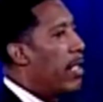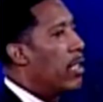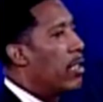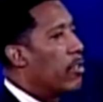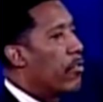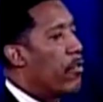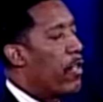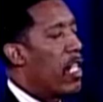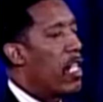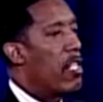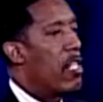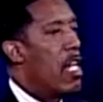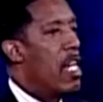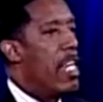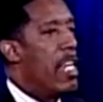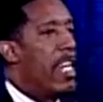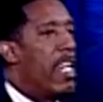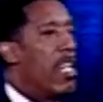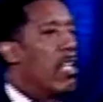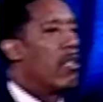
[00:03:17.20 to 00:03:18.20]
his faith,
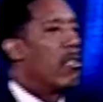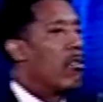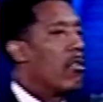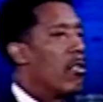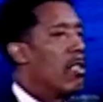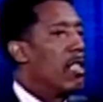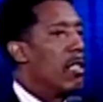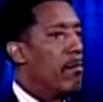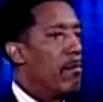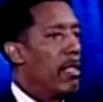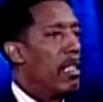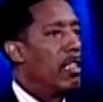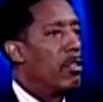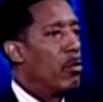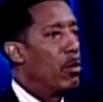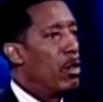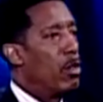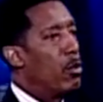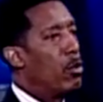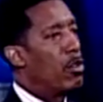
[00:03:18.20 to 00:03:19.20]
it literally means
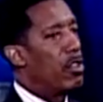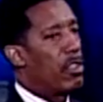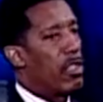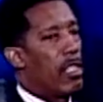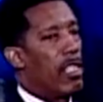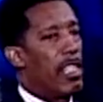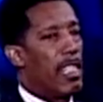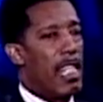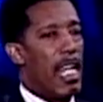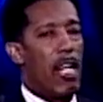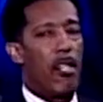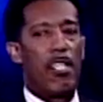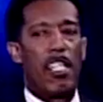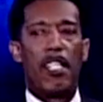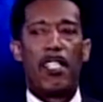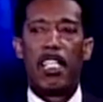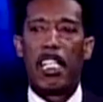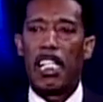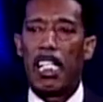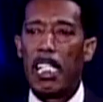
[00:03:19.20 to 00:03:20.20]
when you study it out
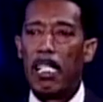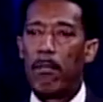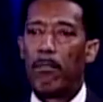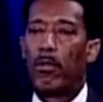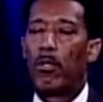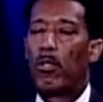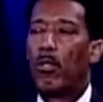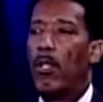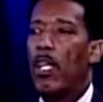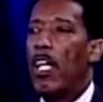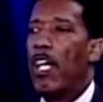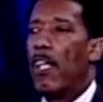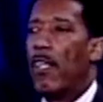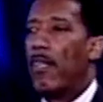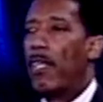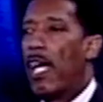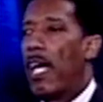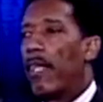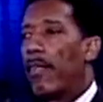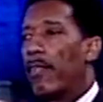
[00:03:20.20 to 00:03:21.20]
in the Hebrew
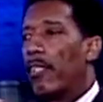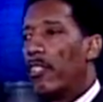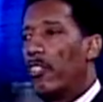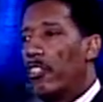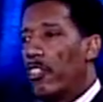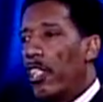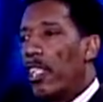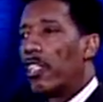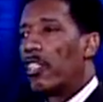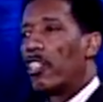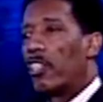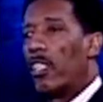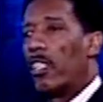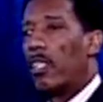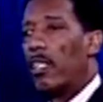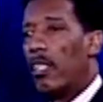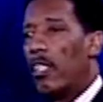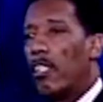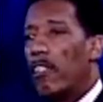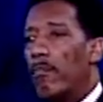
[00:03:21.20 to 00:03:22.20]
that the just
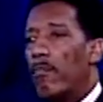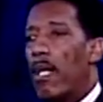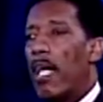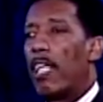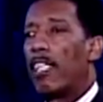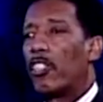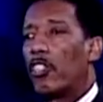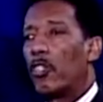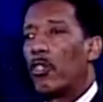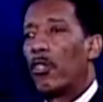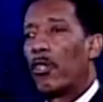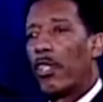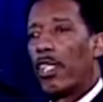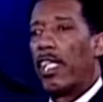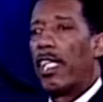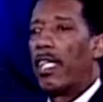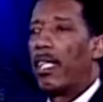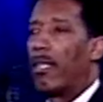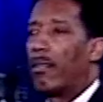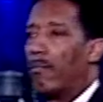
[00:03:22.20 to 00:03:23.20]
shall live by a sure
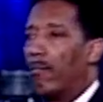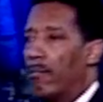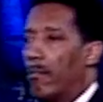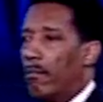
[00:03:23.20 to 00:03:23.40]
thing.